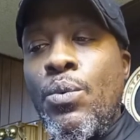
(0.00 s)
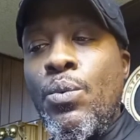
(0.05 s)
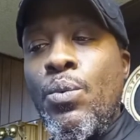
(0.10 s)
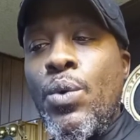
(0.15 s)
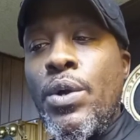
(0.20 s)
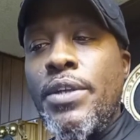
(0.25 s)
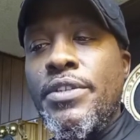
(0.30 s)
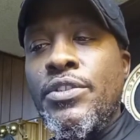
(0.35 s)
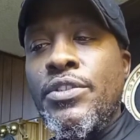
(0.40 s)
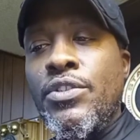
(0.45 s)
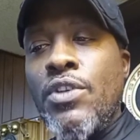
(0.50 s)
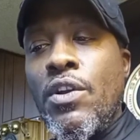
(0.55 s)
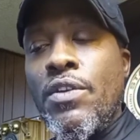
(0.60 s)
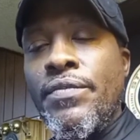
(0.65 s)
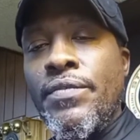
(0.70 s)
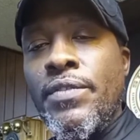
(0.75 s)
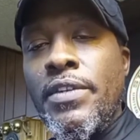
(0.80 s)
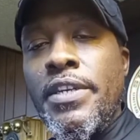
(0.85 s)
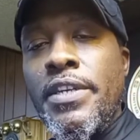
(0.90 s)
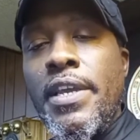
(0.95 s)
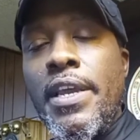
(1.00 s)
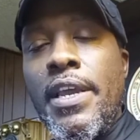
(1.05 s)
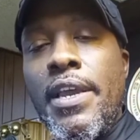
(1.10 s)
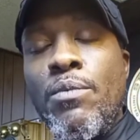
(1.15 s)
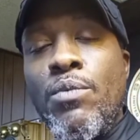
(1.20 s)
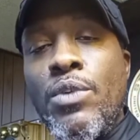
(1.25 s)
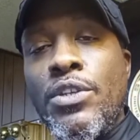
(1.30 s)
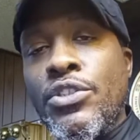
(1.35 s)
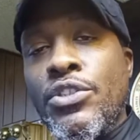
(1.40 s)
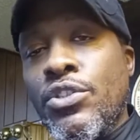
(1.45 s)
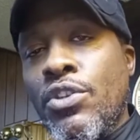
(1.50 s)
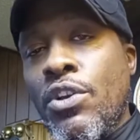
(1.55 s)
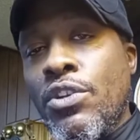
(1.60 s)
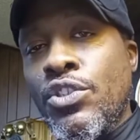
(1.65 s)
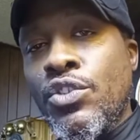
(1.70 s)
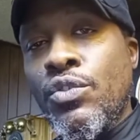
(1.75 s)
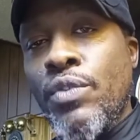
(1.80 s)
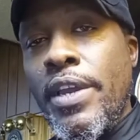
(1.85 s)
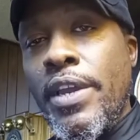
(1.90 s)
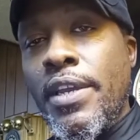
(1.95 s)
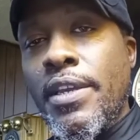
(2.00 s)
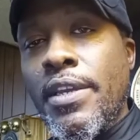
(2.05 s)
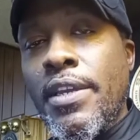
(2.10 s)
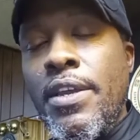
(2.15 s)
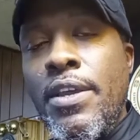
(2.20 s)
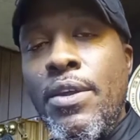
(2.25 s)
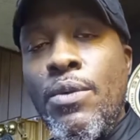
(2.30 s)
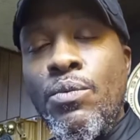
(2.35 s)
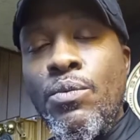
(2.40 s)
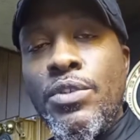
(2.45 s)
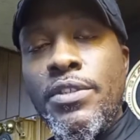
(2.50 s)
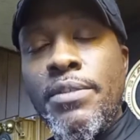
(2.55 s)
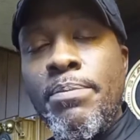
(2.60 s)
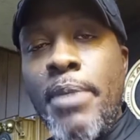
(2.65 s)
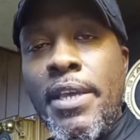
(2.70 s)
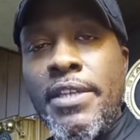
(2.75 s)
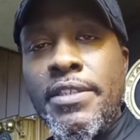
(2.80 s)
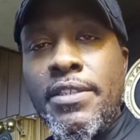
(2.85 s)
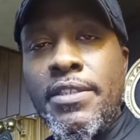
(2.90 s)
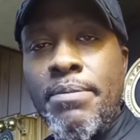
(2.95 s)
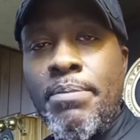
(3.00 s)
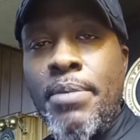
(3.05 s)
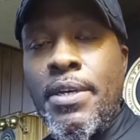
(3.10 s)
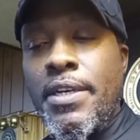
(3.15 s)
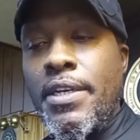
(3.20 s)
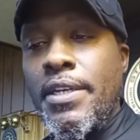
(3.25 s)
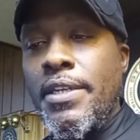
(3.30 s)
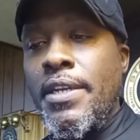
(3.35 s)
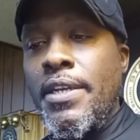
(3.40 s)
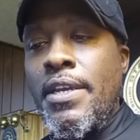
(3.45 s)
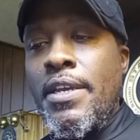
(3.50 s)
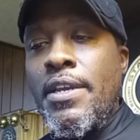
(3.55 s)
what Starfleet and what Star Trek was based upon.